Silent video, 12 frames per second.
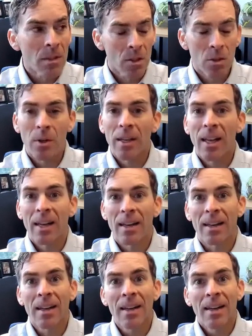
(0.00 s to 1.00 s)
So
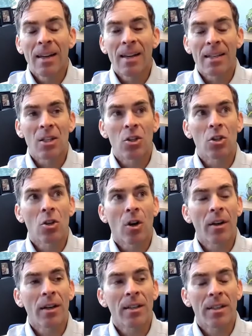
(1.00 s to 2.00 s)
again, it's
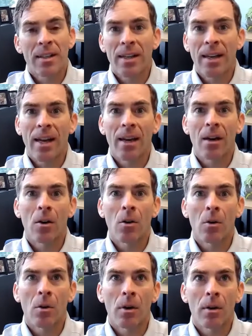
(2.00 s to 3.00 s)
starting to
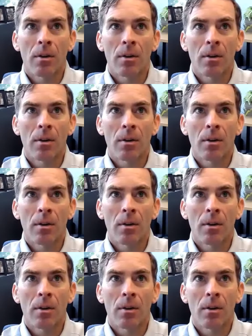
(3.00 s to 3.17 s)
now